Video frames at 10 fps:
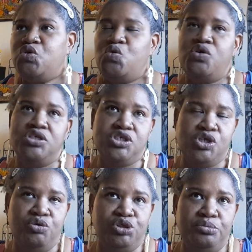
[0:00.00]
on
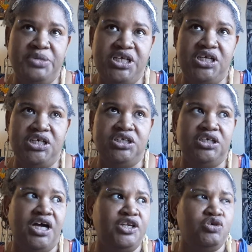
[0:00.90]
social
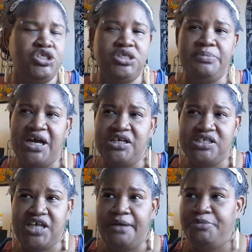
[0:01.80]
media. I know she made a
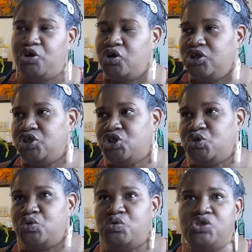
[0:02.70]
statement on the
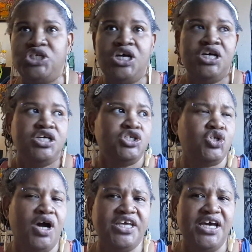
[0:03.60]
news.
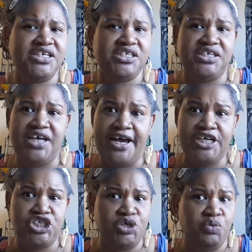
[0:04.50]
So I guess
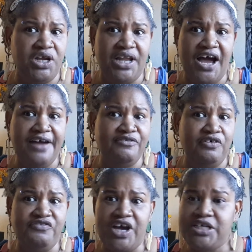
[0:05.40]
today she went live
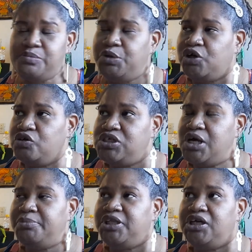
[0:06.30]
on Facebook or
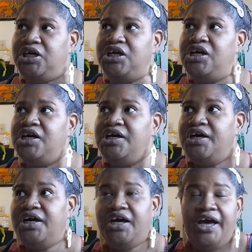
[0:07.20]
something.
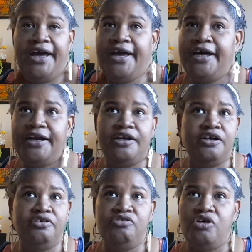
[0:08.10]
And
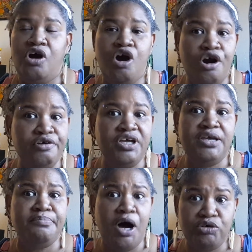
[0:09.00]
her
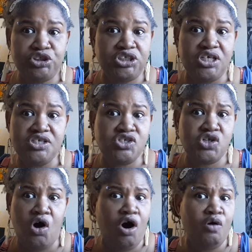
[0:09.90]
emotions
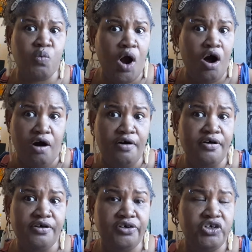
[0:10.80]
are raw.
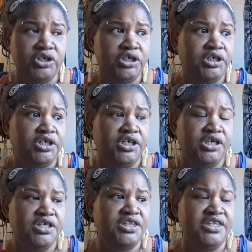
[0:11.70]

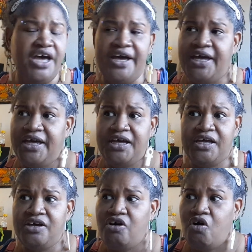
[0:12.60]

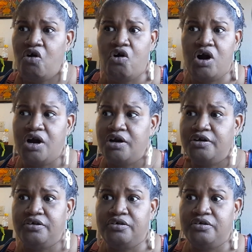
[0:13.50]
They
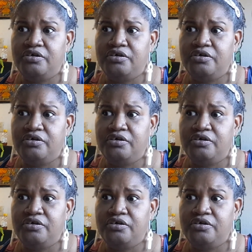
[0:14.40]
are